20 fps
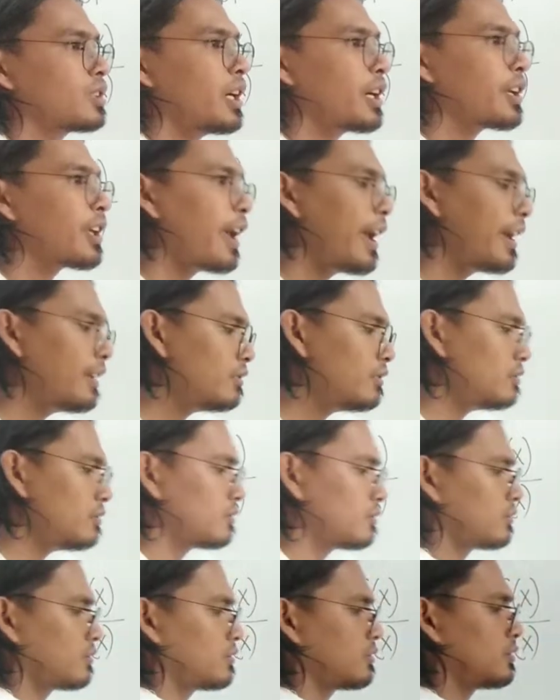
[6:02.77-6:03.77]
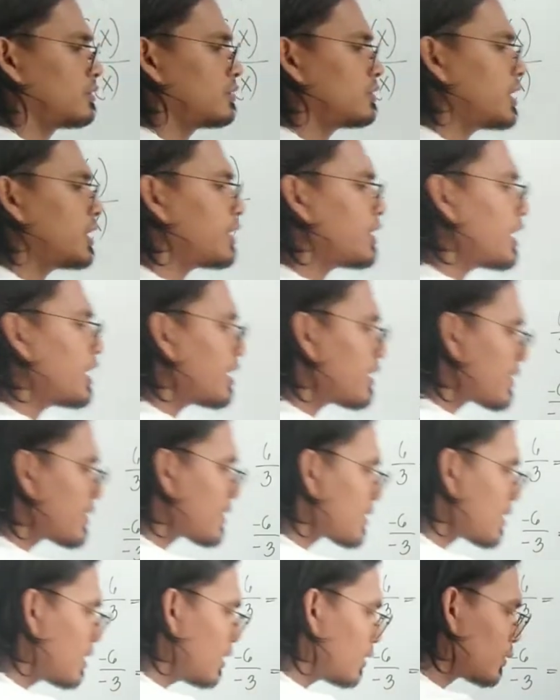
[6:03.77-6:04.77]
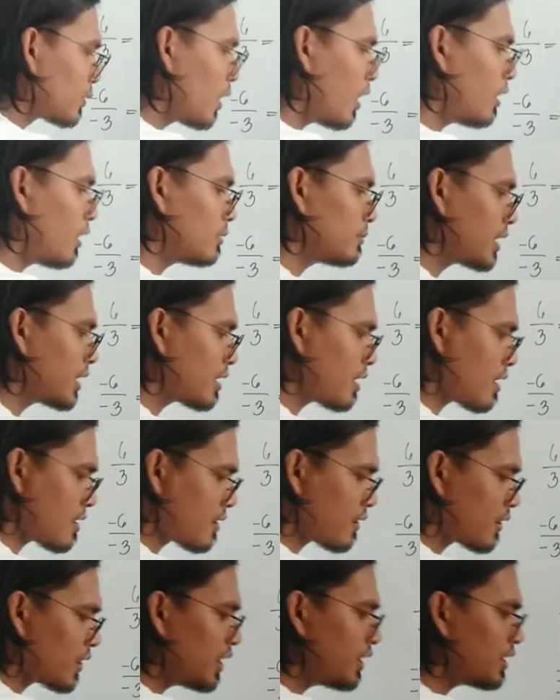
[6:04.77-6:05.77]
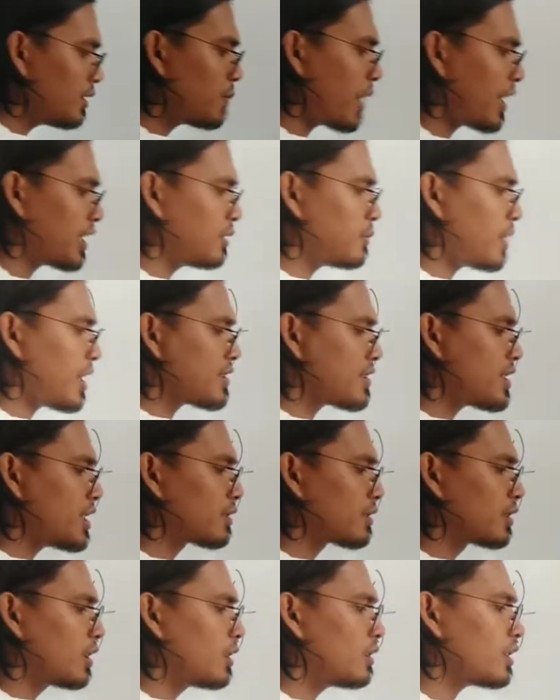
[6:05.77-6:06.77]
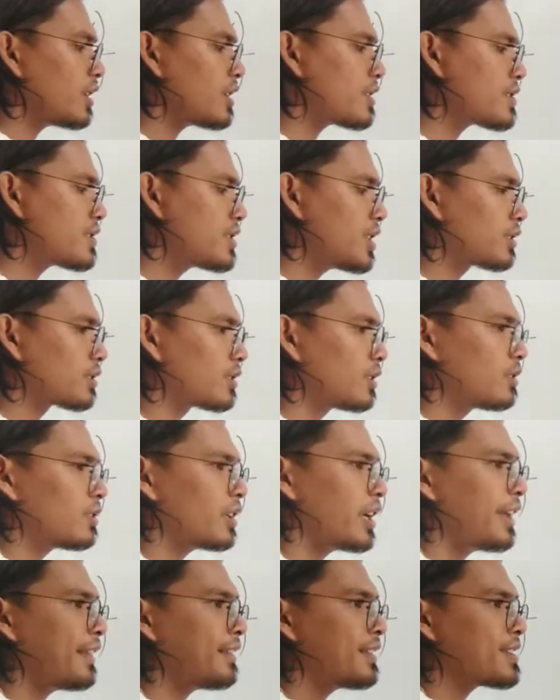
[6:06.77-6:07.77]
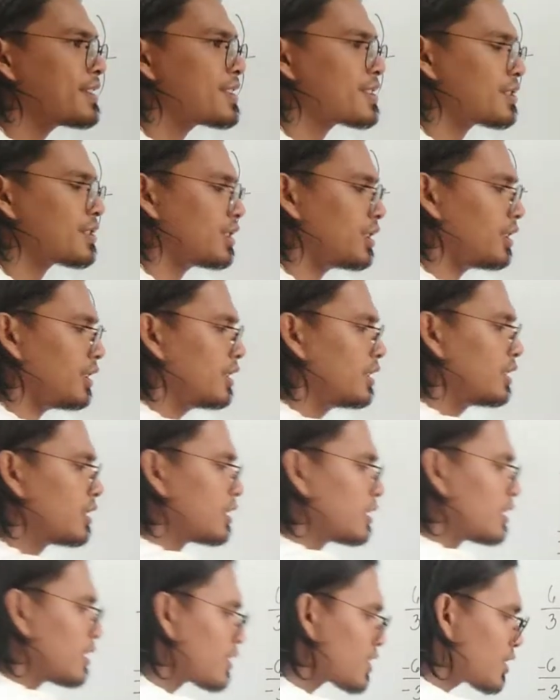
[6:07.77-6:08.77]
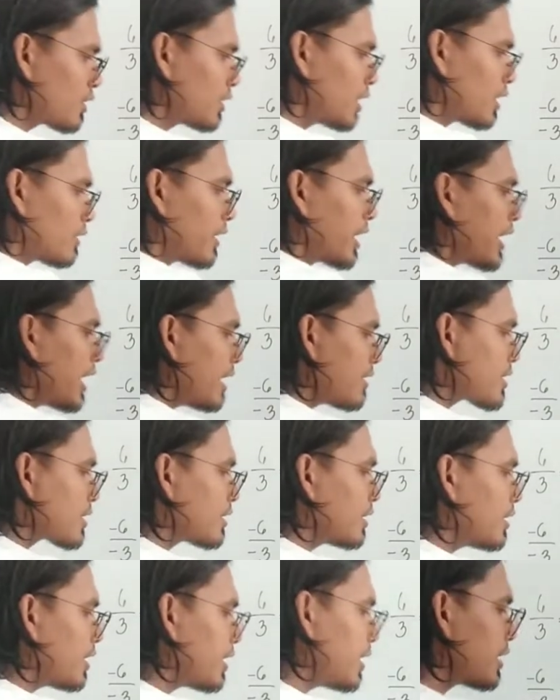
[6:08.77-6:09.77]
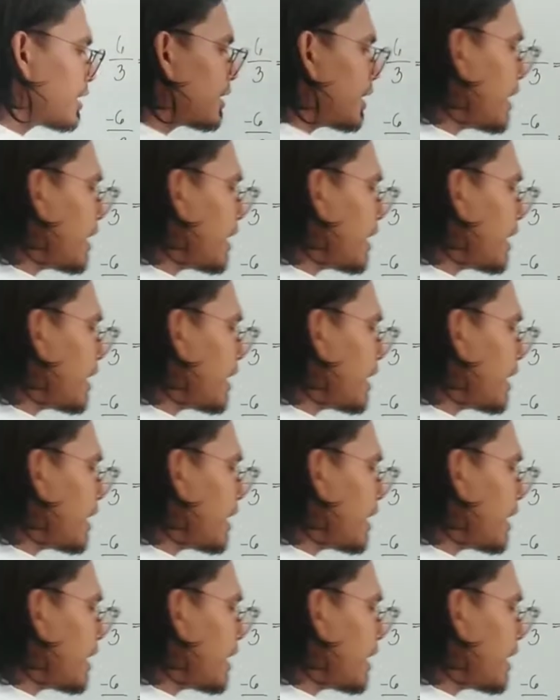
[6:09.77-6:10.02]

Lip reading: Again, that is wrong because 3 divided by 0 is 0 and this is 3. So the correct answer in here